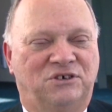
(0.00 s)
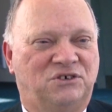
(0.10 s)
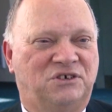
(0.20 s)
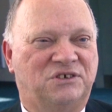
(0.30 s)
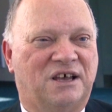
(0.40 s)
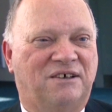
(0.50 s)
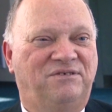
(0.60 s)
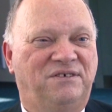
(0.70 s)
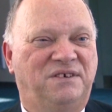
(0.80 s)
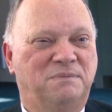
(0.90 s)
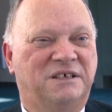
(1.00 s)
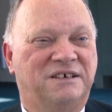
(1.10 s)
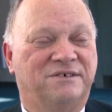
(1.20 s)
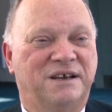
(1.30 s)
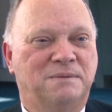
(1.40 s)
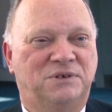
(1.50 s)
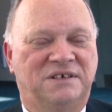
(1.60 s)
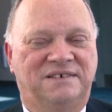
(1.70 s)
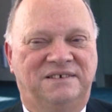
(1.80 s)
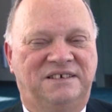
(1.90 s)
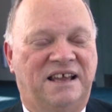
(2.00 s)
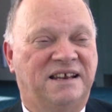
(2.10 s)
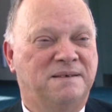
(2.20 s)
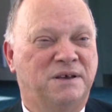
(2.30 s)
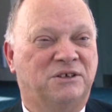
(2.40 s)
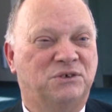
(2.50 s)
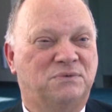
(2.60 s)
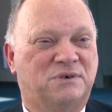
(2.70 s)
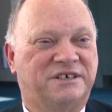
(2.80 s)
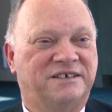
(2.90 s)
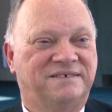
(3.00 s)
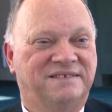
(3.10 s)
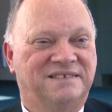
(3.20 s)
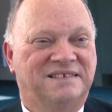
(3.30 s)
just dissolve 50 milligrams in 10 mLs of water,